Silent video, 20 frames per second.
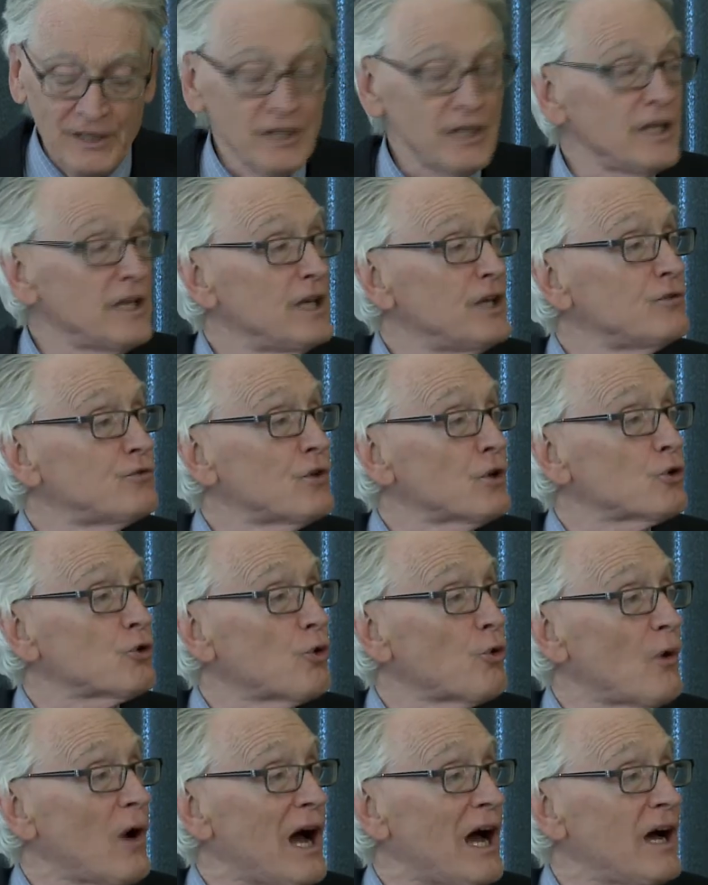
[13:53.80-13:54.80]
is a
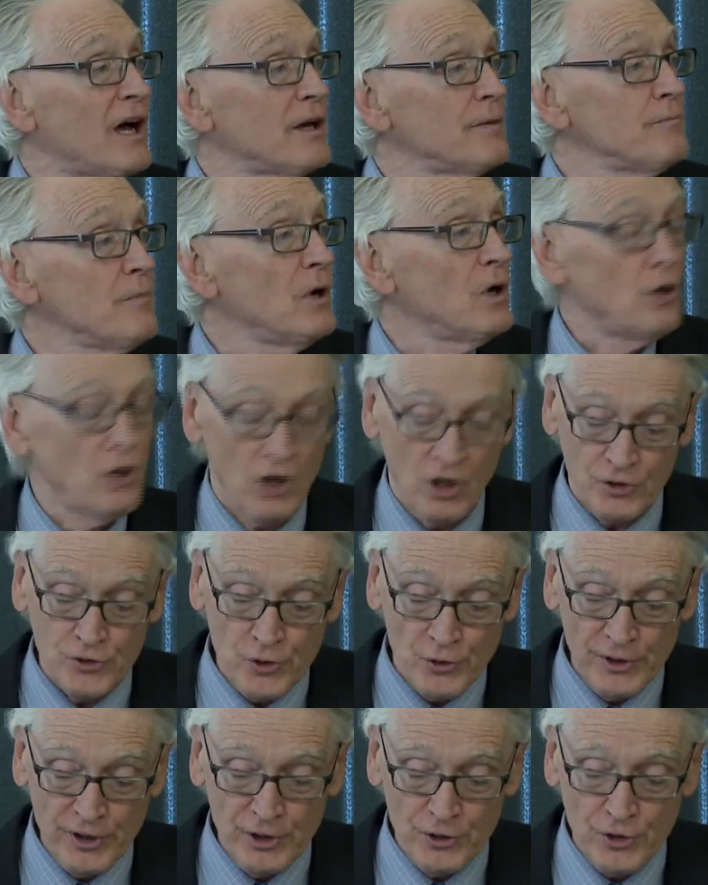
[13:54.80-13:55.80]
crime
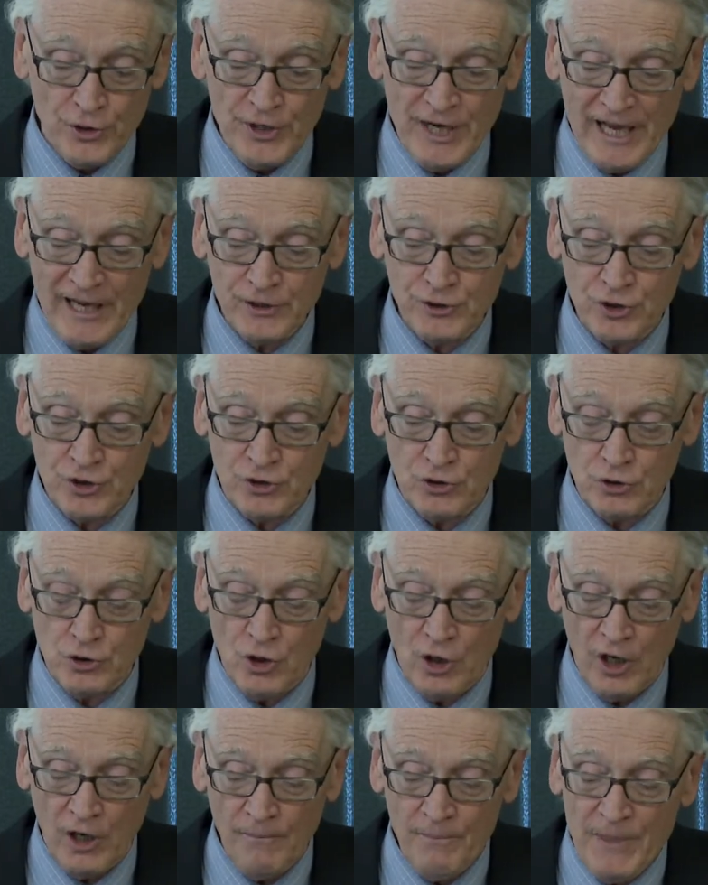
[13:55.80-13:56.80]
under international
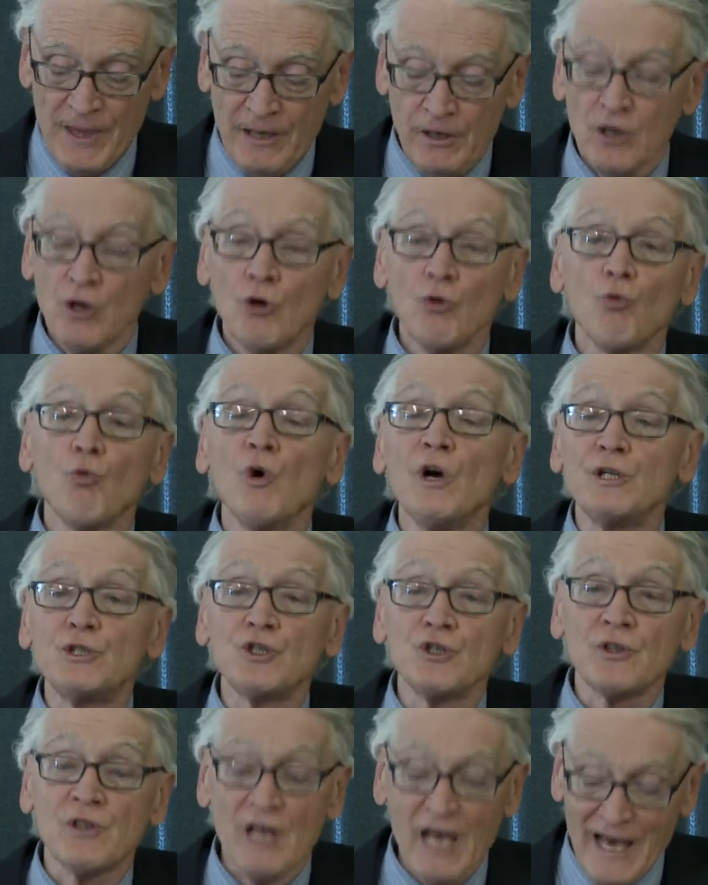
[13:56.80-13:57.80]
law
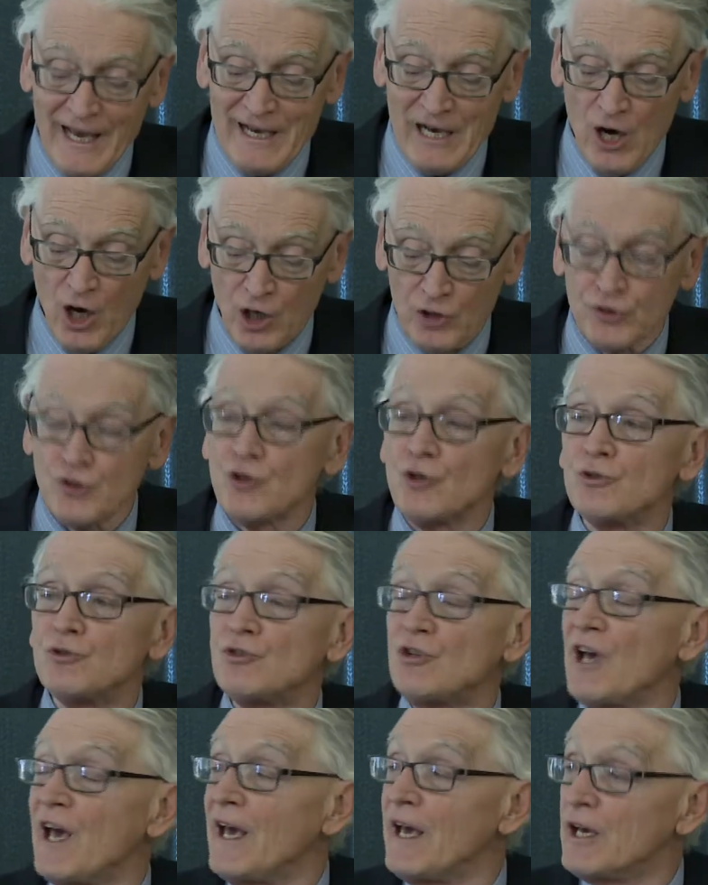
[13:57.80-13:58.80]
which they
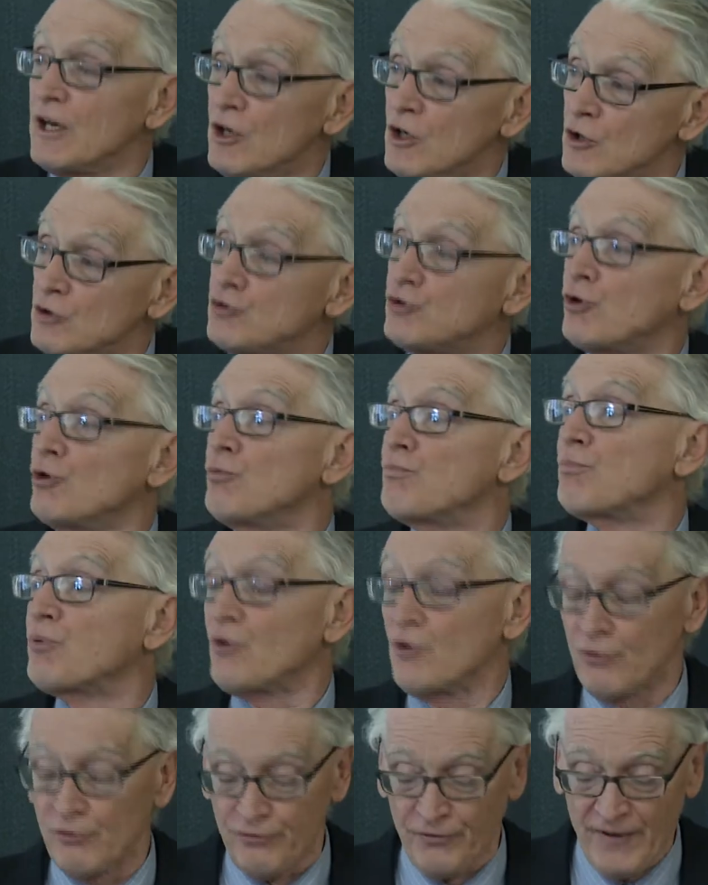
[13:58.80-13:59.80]
undertake to
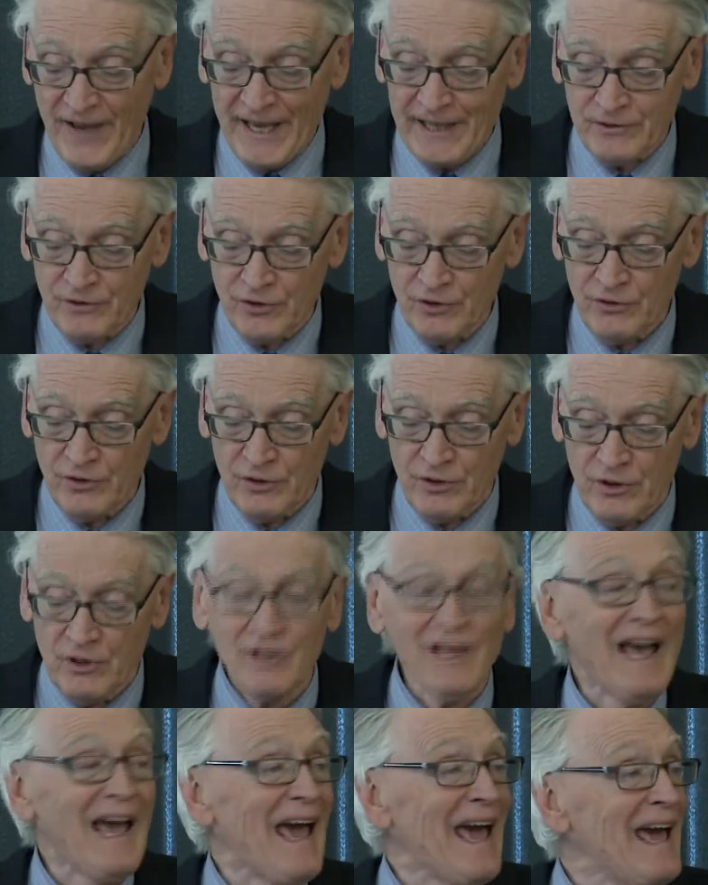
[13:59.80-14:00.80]
prevent
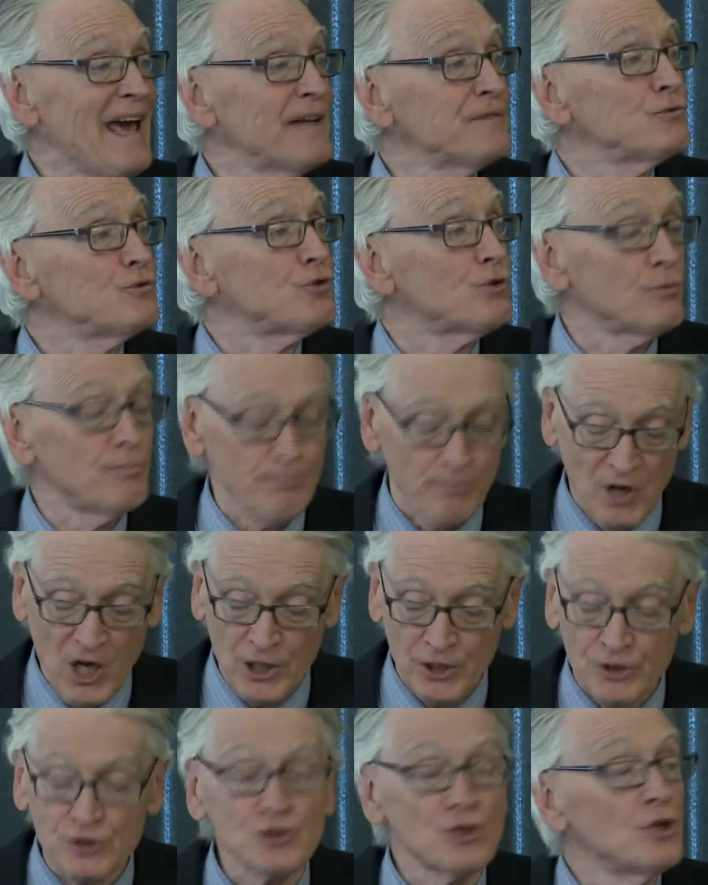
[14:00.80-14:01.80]
and to
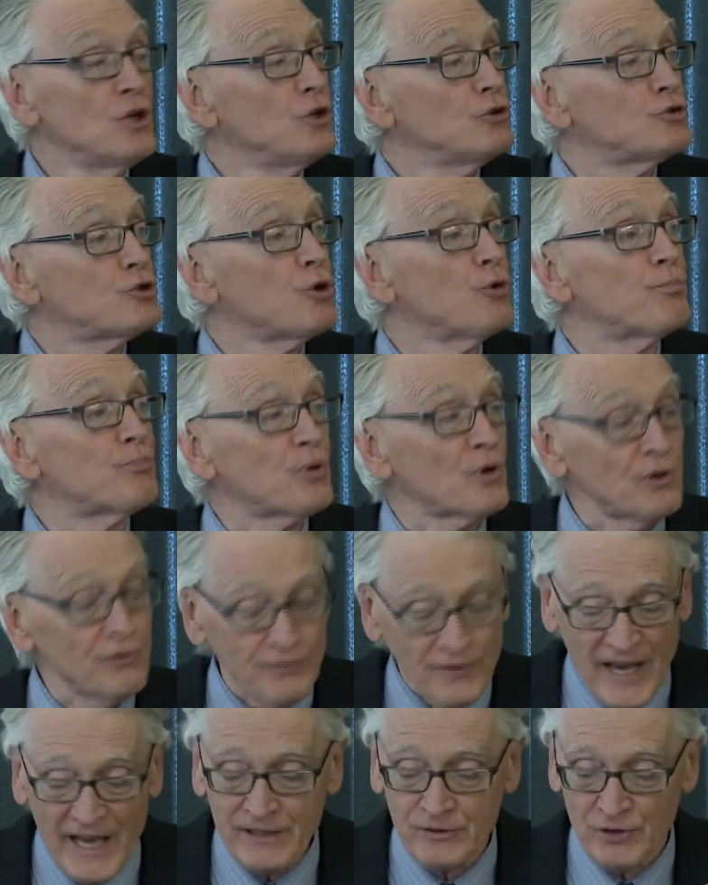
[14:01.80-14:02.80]
punish. To
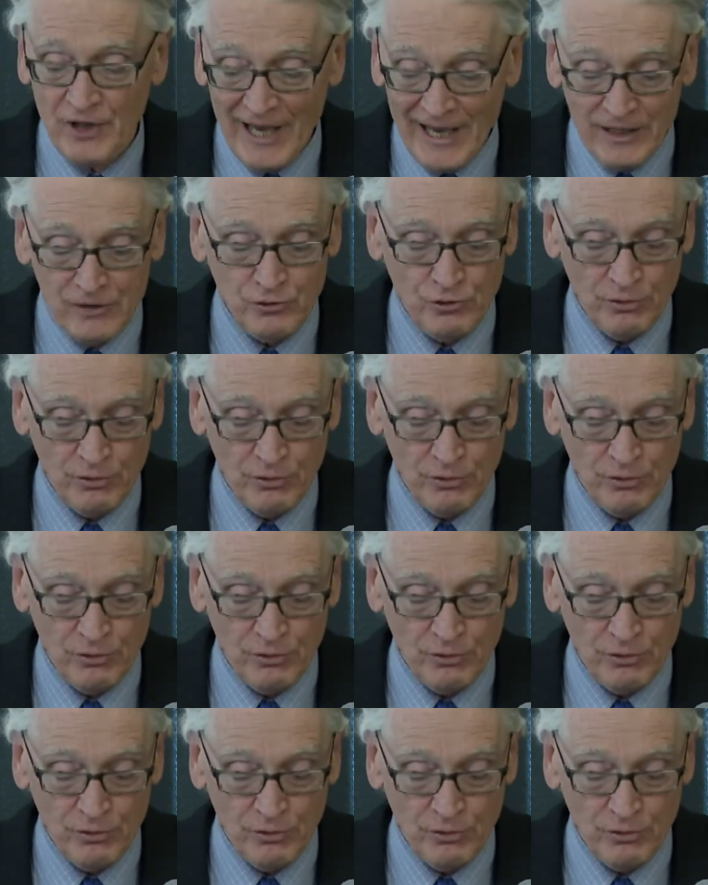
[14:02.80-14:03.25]
prevent and to